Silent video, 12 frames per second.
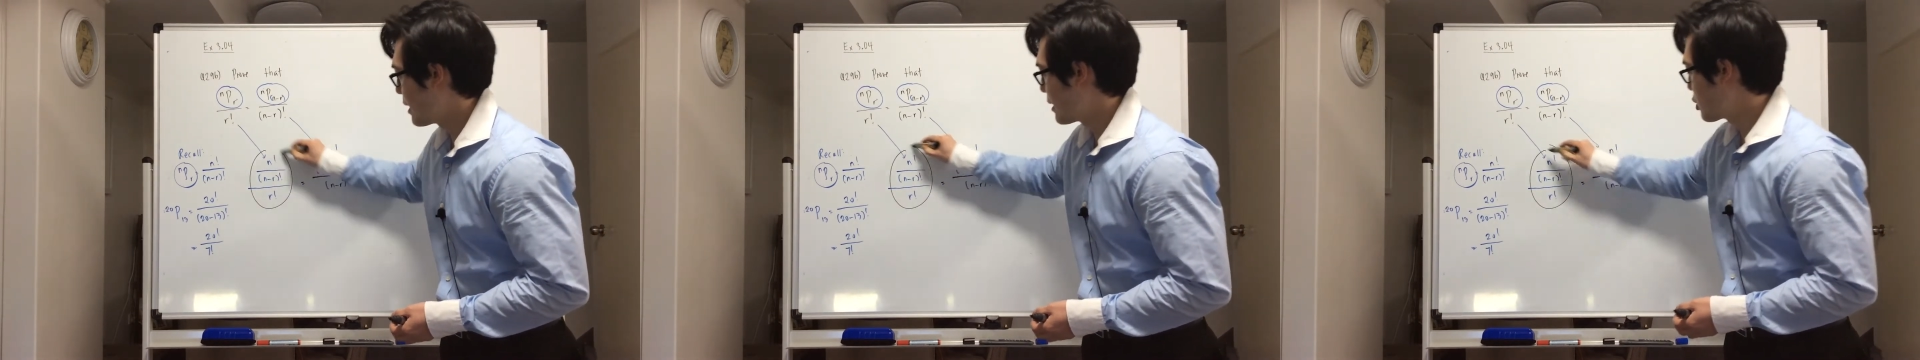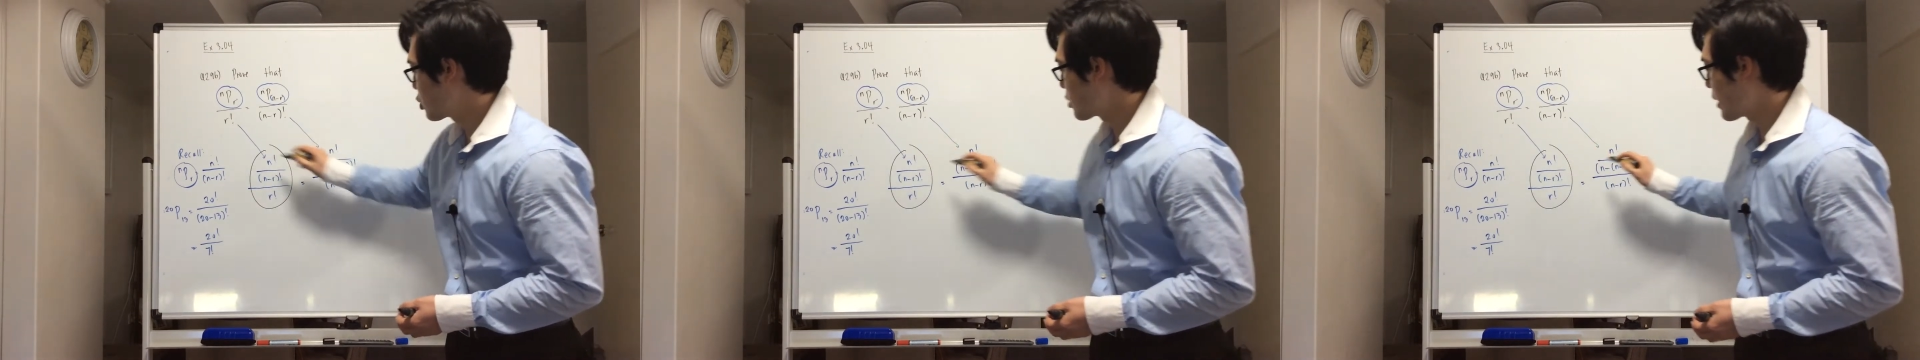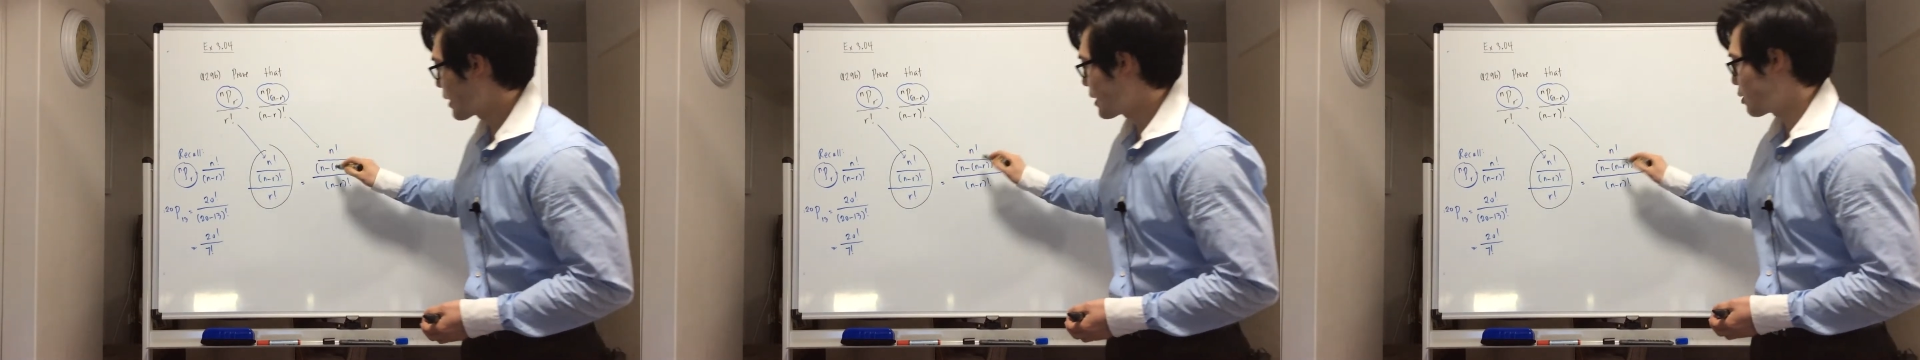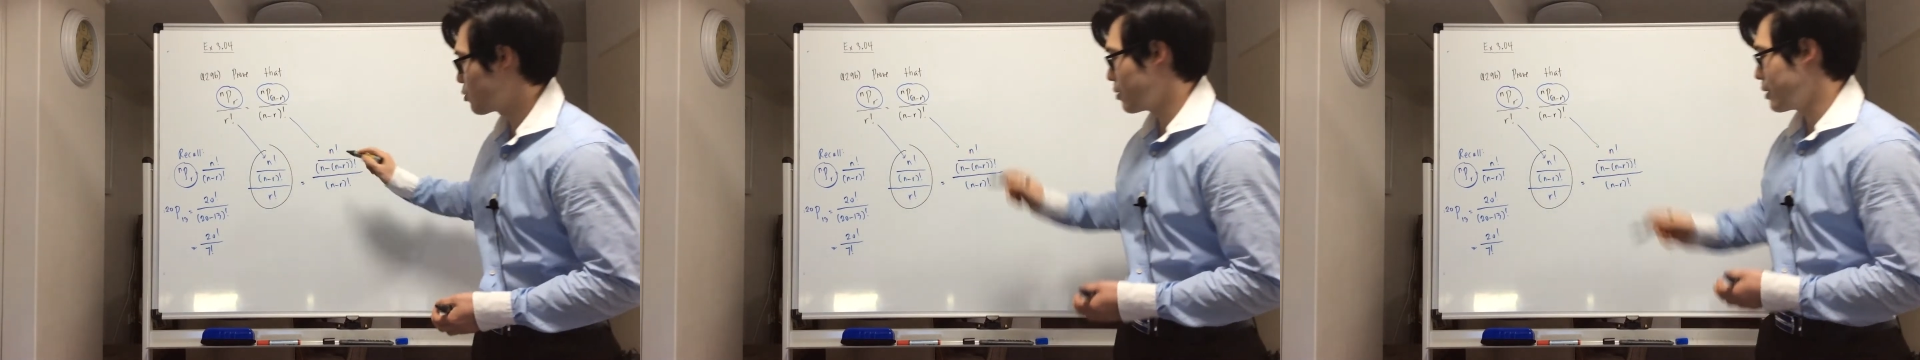let's try and
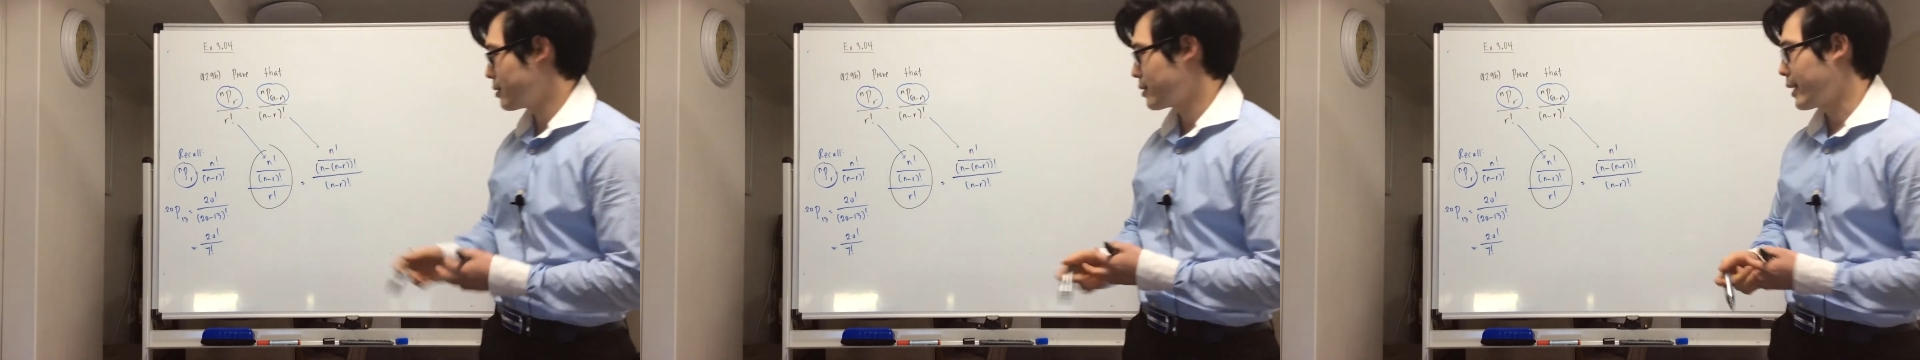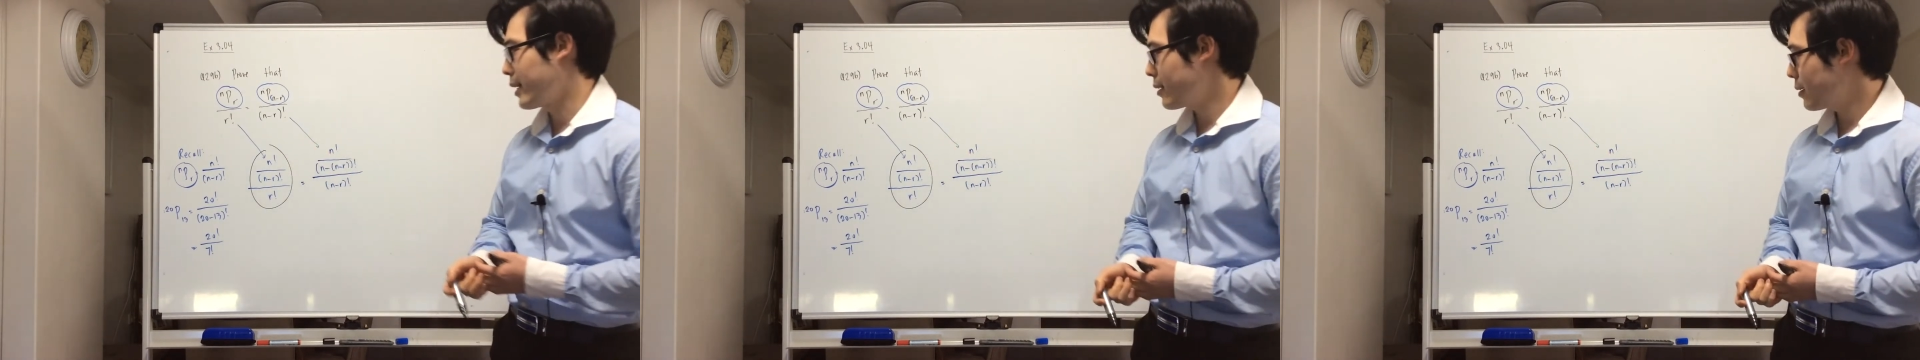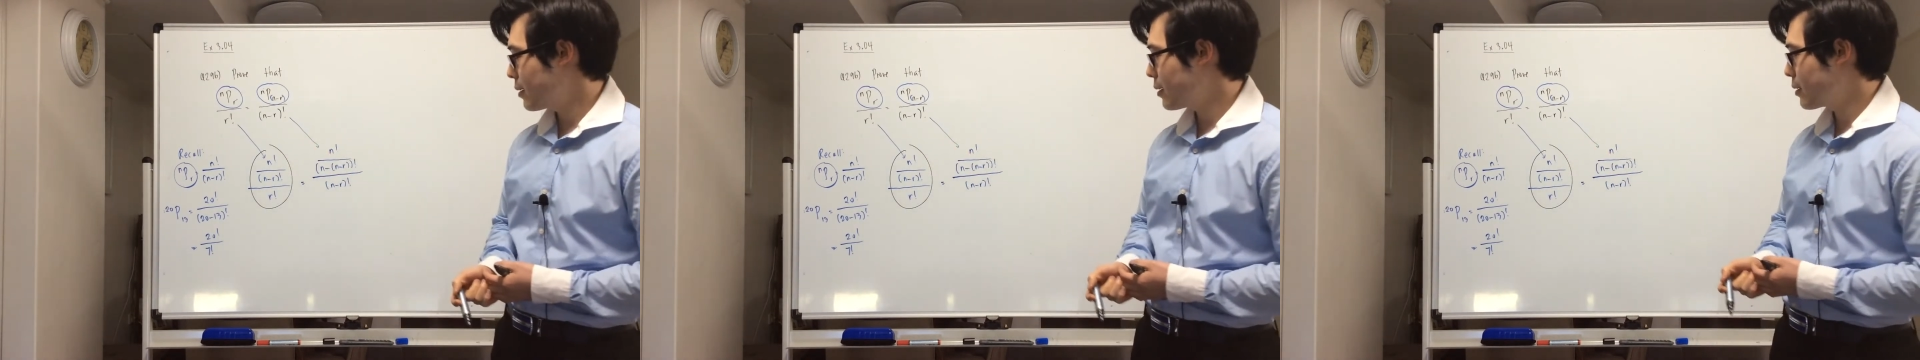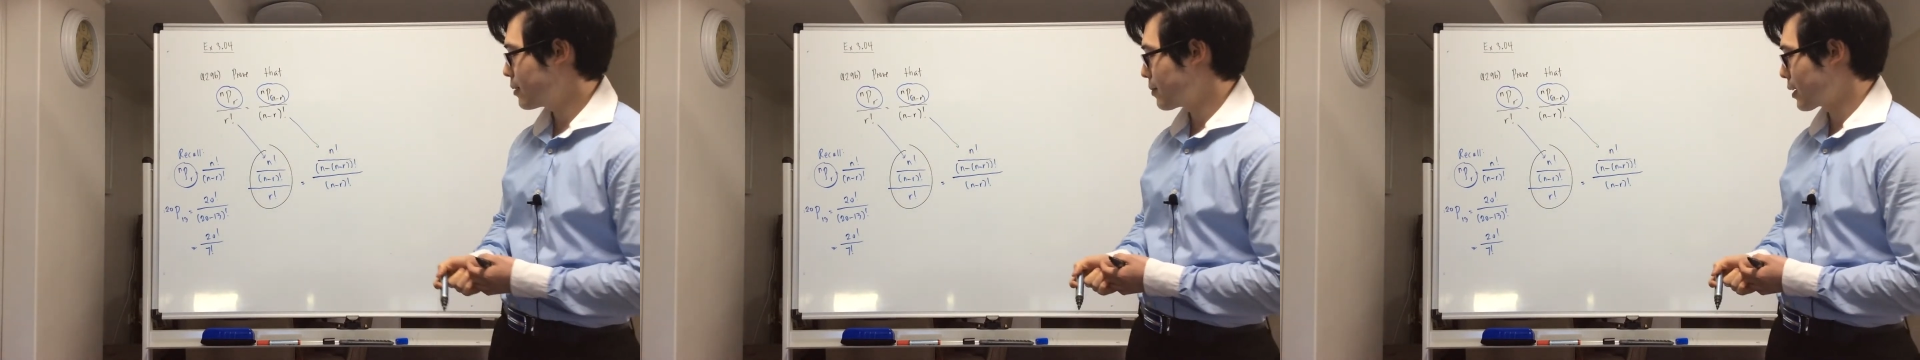get to this side.
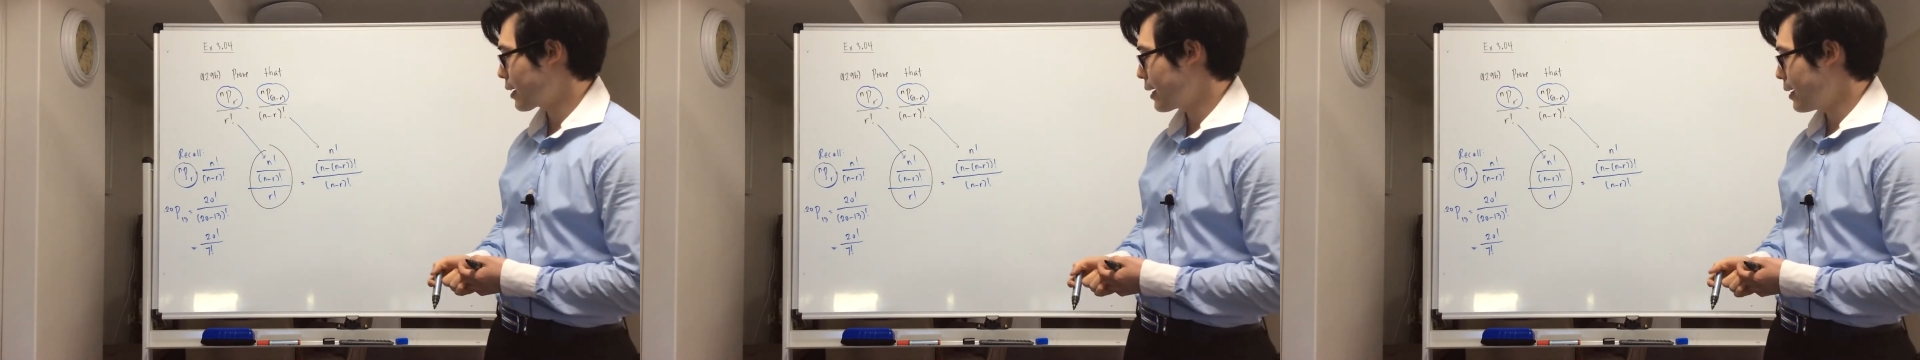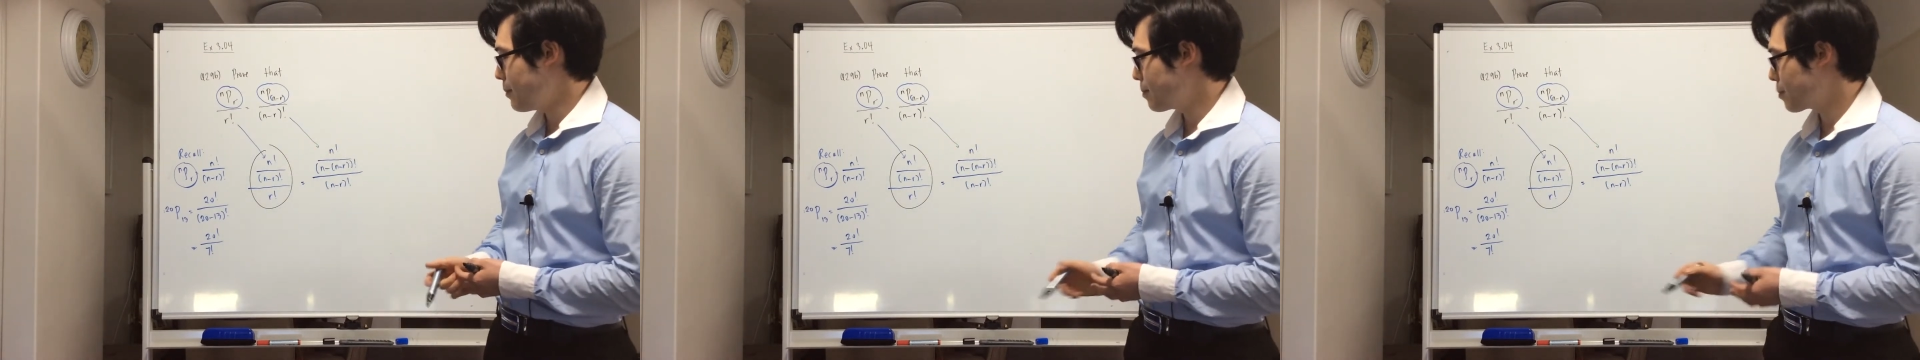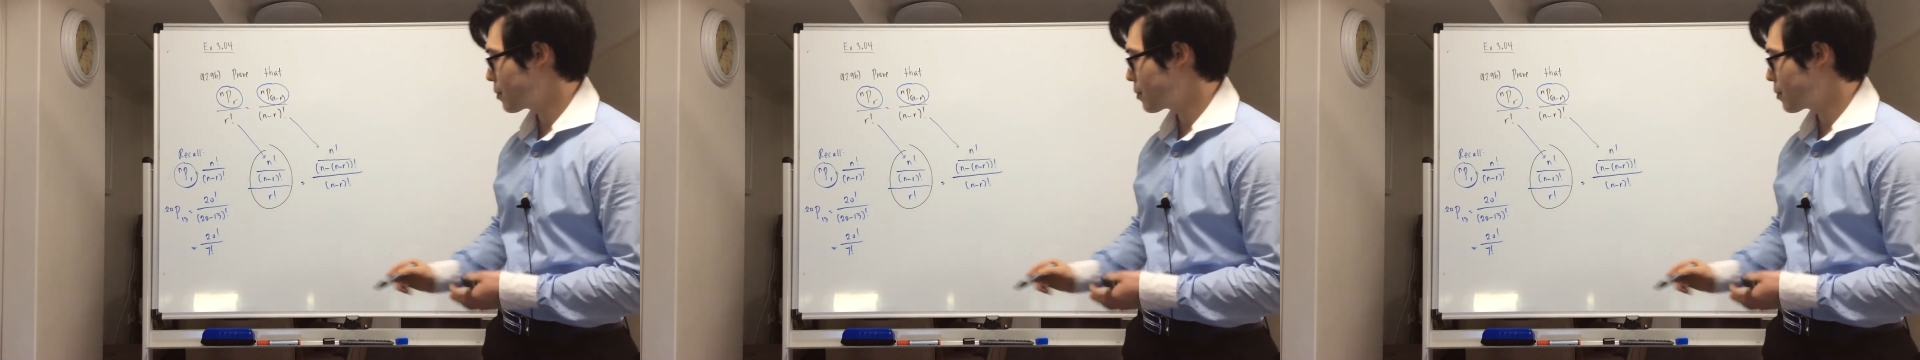Okay?